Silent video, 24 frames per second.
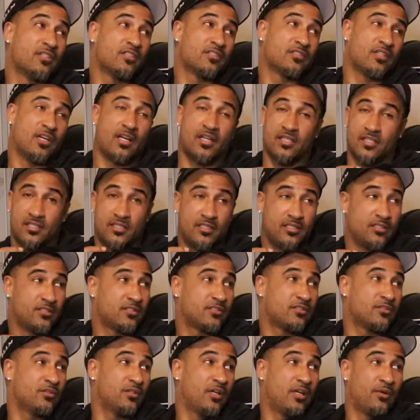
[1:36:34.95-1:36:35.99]
So I can get
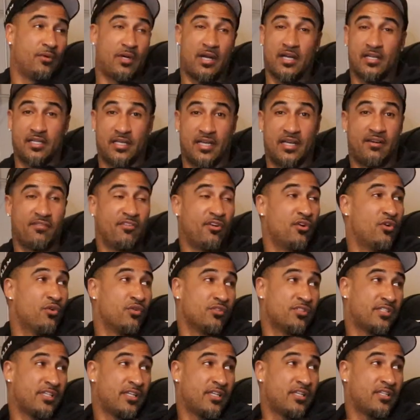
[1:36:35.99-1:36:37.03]
used to. I can have a
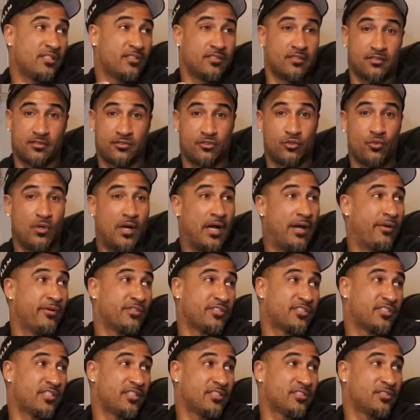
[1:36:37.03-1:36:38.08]
whole day, two
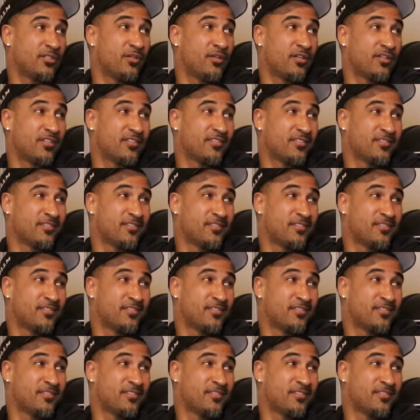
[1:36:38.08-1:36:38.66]
hours James Harden.